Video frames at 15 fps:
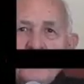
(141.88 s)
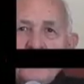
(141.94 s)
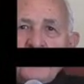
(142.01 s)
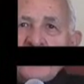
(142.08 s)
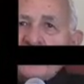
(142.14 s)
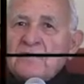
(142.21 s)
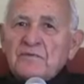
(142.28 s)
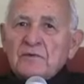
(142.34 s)

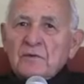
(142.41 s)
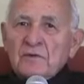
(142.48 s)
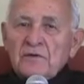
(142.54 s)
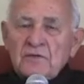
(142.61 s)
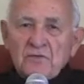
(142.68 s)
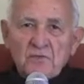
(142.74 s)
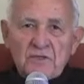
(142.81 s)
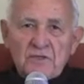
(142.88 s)
Bishop
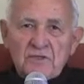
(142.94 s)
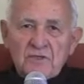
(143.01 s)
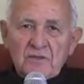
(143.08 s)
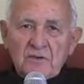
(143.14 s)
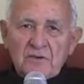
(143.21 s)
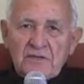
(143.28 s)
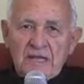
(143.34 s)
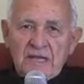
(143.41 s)
Flores was
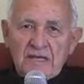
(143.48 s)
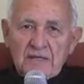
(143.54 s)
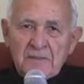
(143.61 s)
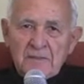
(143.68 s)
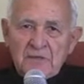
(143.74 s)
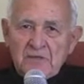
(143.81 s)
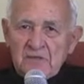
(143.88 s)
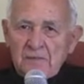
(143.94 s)
ordained a
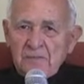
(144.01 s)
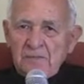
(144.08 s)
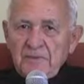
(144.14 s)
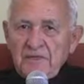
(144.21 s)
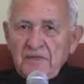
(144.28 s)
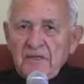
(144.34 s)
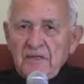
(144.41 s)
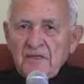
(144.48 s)
bishop
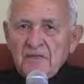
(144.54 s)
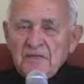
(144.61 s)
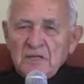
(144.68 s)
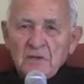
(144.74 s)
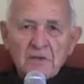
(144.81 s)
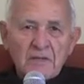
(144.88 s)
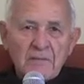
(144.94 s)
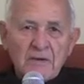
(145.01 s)
on
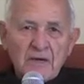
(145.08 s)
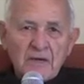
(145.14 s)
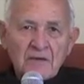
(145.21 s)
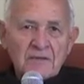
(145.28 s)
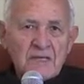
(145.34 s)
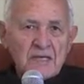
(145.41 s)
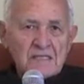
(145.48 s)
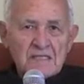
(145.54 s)
Cinco de Mayo
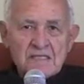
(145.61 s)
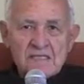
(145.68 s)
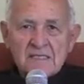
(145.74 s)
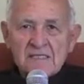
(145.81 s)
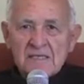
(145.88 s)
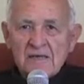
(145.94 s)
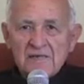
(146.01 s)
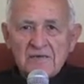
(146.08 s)

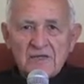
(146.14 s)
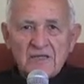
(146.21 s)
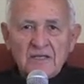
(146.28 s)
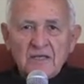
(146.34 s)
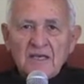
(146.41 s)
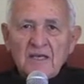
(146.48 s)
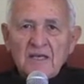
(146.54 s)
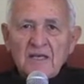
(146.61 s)
1970.